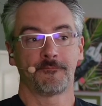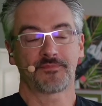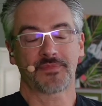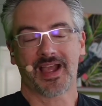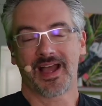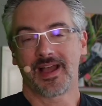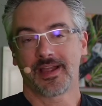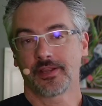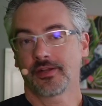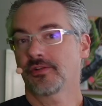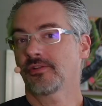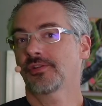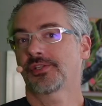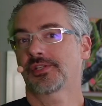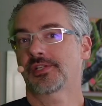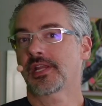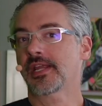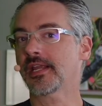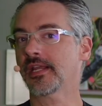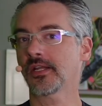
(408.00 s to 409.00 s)
I
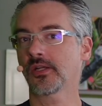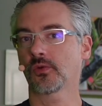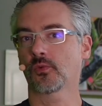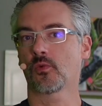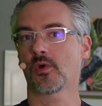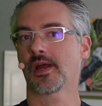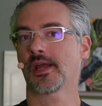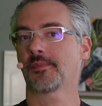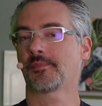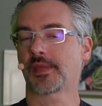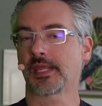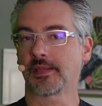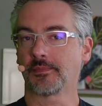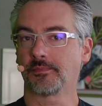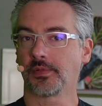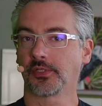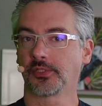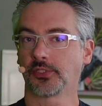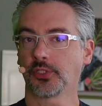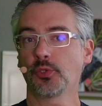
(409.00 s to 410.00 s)
understand why
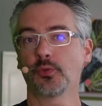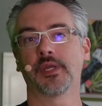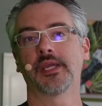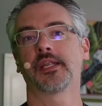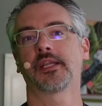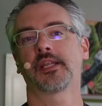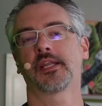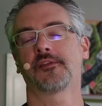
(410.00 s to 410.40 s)
people do it.